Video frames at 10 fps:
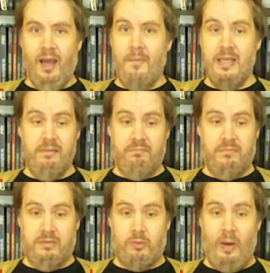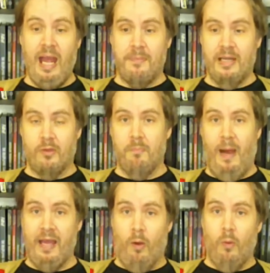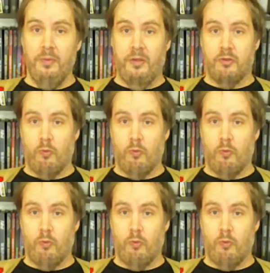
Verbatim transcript: I mean, crap, you had to go buy a whole another